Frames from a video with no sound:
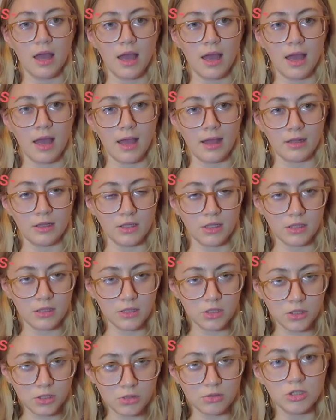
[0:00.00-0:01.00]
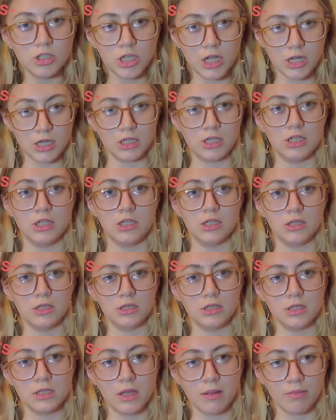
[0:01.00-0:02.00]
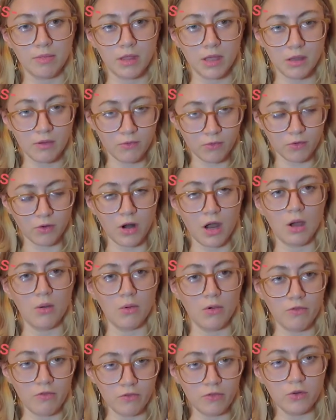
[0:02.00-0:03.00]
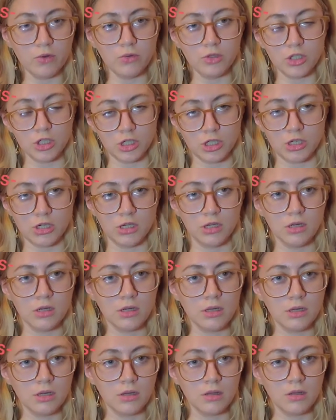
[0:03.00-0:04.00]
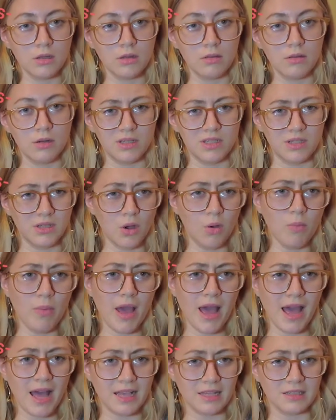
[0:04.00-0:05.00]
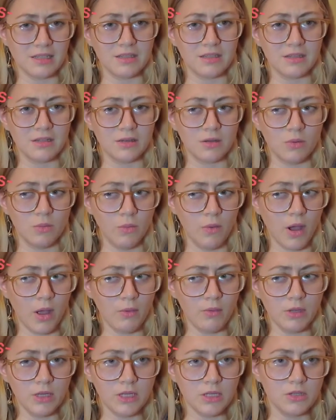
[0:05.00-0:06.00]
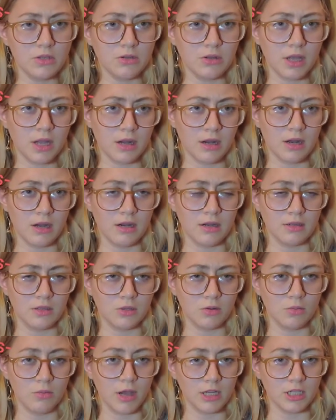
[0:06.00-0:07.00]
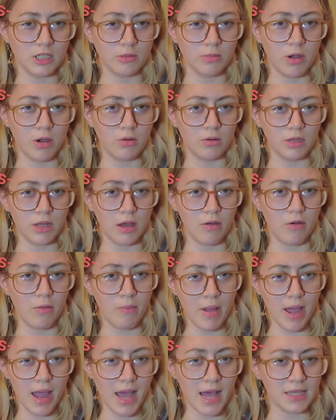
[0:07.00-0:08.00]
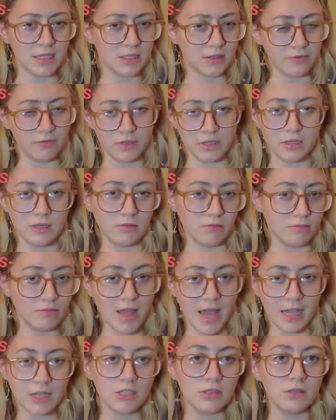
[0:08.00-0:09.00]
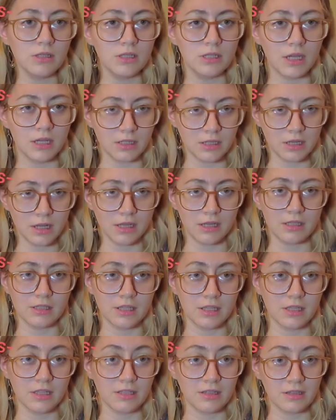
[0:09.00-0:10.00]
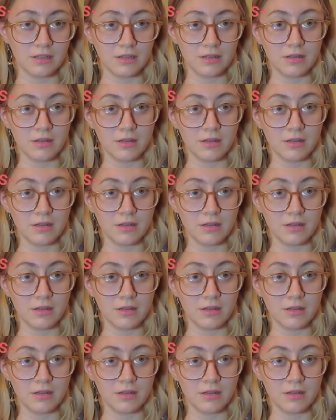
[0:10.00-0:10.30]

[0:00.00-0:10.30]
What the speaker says: and to change something for our future. There's no past. Why we need to care so much about our past if it actually doesn't exist?